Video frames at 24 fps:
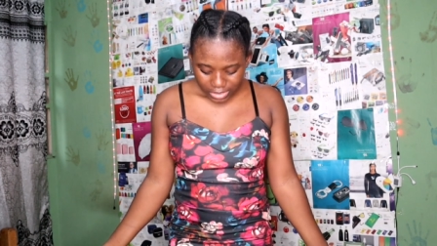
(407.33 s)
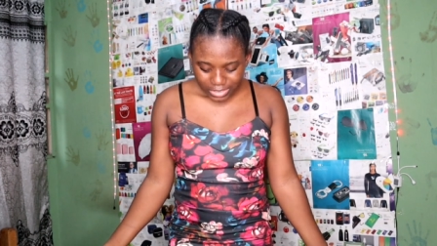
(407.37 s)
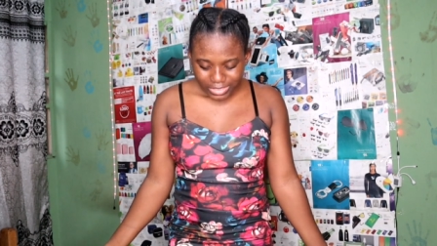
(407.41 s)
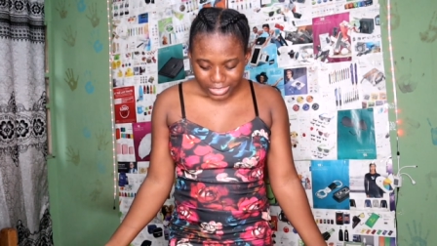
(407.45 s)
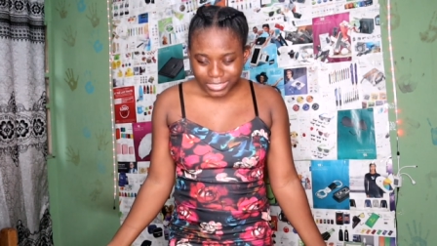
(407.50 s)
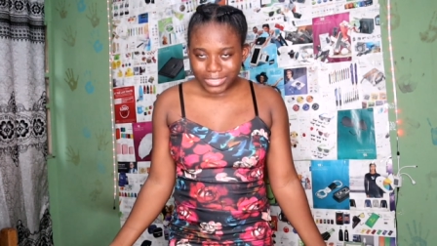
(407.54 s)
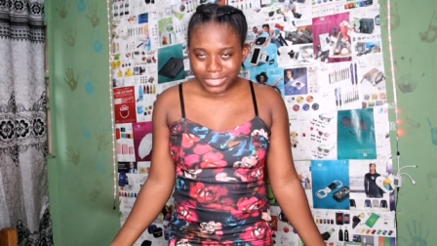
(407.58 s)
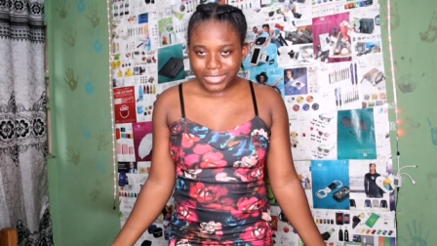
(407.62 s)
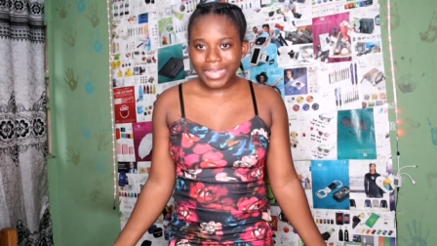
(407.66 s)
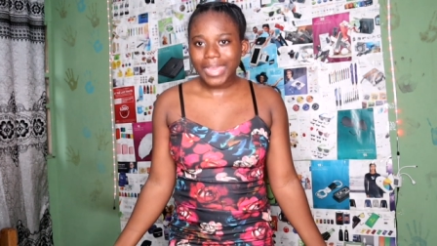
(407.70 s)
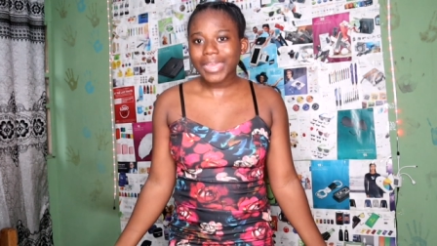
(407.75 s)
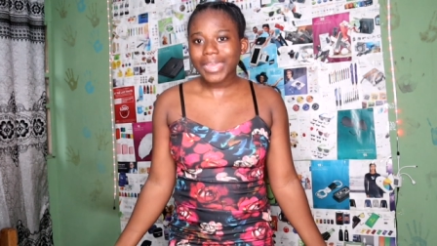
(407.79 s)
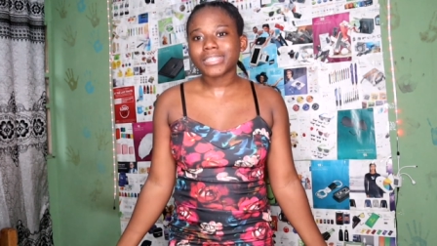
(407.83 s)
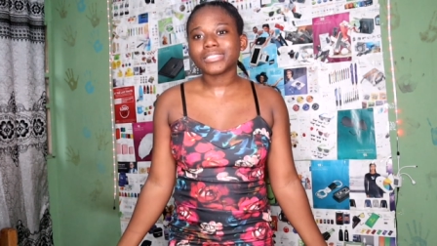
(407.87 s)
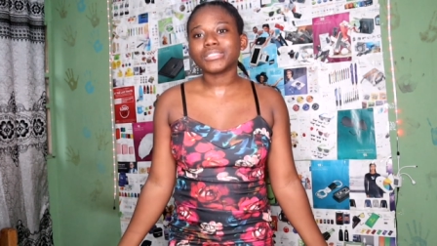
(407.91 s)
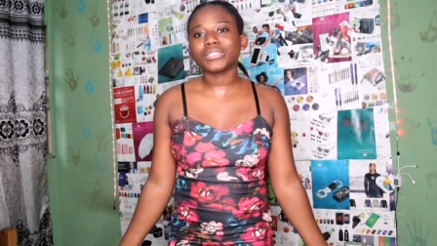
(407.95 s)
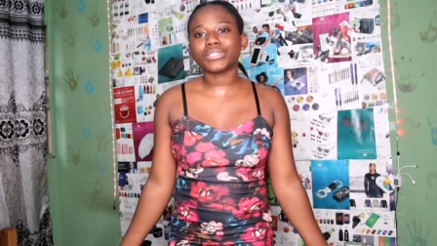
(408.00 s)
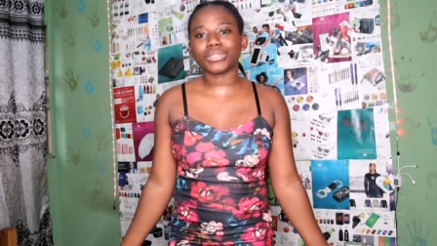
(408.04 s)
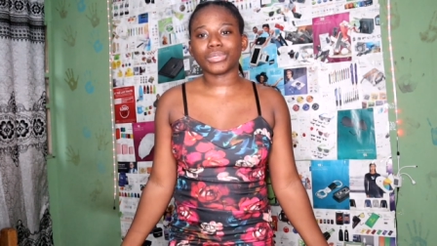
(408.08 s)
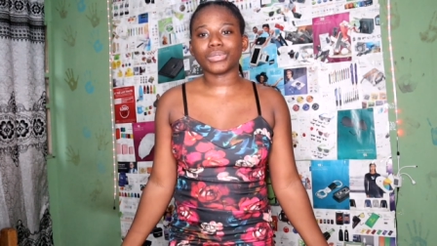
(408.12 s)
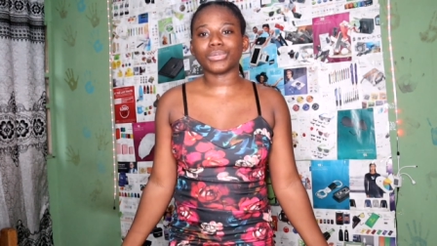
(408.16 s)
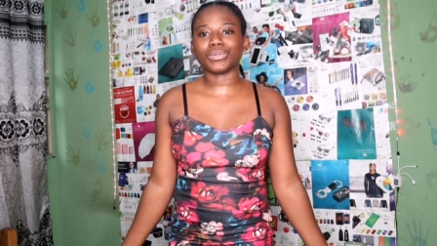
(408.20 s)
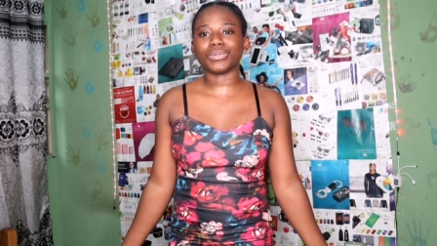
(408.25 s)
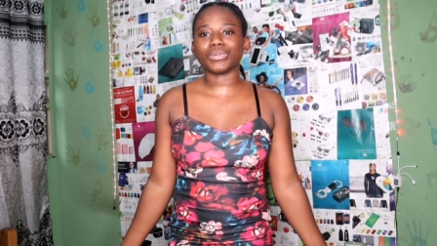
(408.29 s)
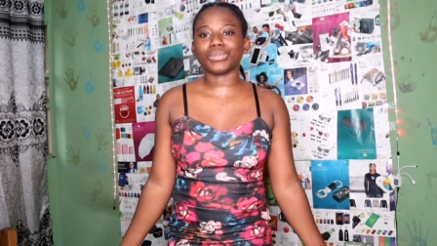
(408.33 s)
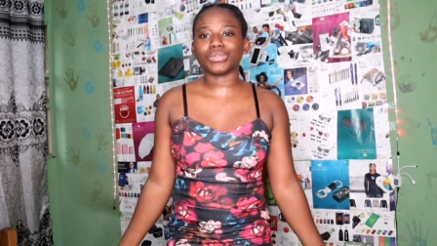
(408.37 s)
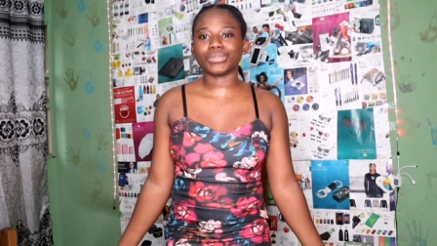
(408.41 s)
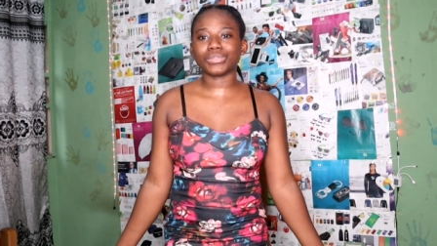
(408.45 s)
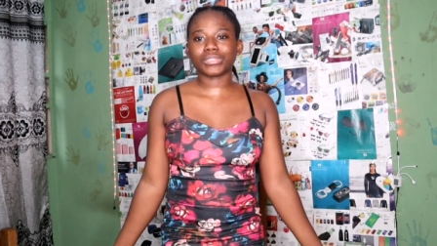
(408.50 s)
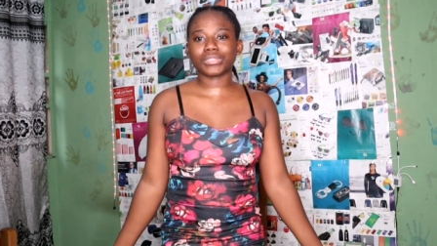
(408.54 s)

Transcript: sandals.